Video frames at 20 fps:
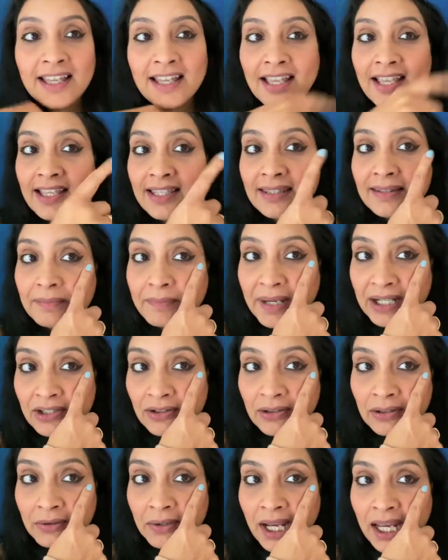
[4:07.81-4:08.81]
Special
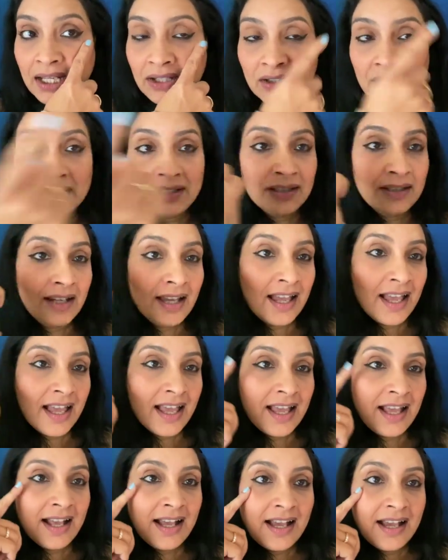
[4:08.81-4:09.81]
occasion,
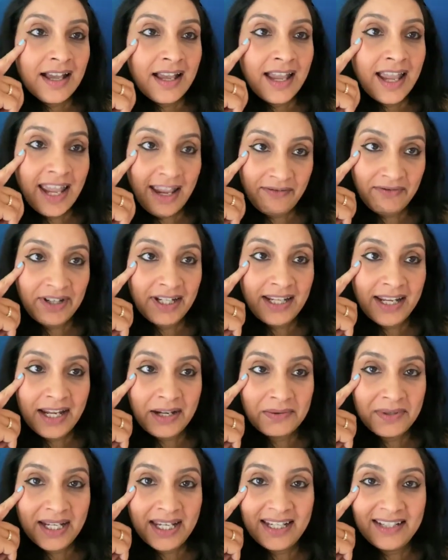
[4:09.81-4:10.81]
everyday
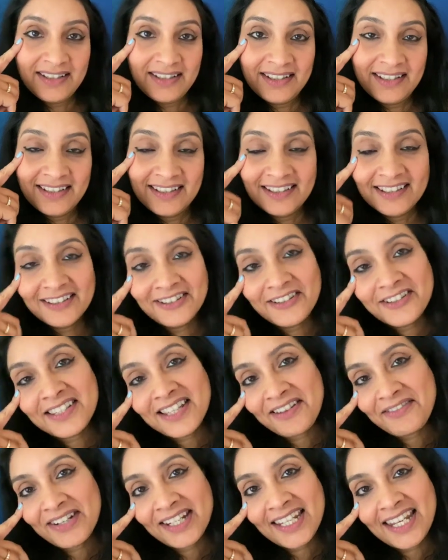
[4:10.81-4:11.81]
occasion. Because
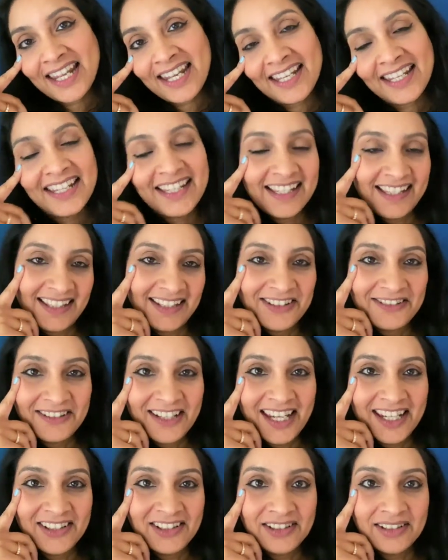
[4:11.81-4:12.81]
every day is an
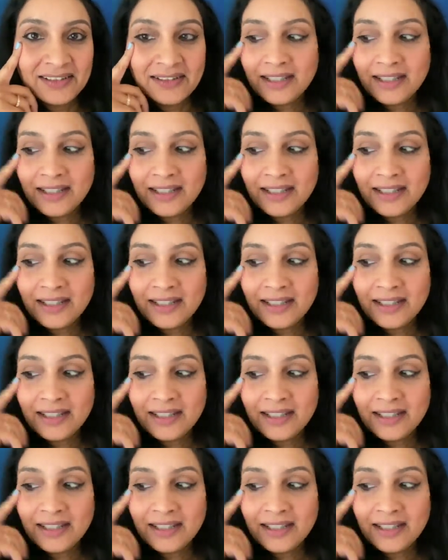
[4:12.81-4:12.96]
occasion.